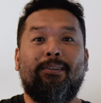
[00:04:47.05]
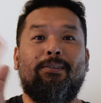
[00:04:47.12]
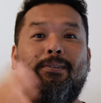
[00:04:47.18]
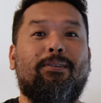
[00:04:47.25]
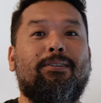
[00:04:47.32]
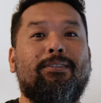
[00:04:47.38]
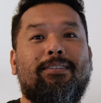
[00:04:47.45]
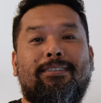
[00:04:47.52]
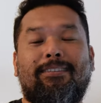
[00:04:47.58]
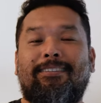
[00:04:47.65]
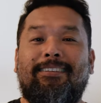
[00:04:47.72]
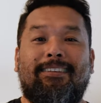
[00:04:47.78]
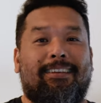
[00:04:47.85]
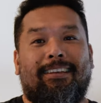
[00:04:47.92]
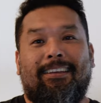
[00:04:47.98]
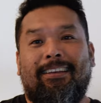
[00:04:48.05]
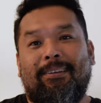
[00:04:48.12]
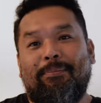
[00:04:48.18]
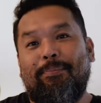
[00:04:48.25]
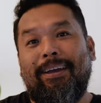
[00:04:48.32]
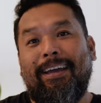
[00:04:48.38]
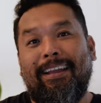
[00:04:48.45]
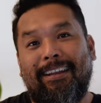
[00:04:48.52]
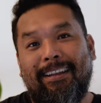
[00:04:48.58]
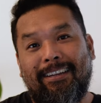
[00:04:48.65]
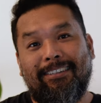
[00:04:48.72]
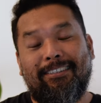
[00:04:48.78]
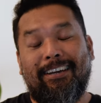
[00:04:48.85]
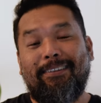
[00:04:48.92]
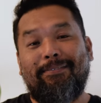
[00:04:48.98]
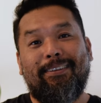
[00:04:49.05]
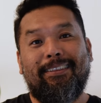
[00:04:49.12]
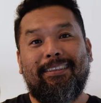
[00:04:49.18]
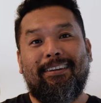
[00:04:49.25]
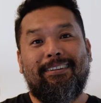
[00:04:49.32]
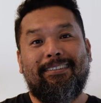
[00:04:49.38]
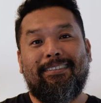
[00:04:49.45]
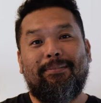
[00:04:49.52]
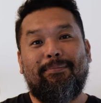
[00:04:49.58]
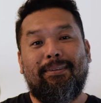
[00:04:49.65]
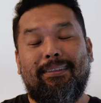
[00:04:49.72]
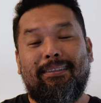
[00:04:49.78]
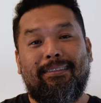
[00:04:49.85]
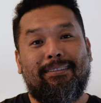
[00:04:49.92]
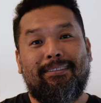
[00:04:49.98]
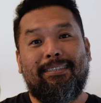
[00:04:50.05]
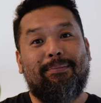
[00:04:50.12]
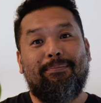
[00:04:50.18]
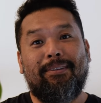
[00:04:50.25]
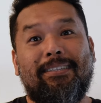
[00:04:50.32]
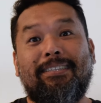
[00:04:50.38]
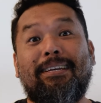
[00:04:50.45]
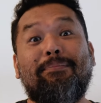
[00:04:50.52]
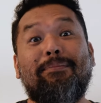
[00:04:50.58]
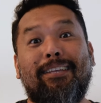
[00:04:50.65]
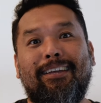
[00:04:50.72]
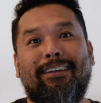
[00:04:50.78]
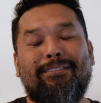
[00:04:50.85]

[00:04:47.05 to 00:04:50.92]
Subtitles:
Because, man, driving there is a bit, it's something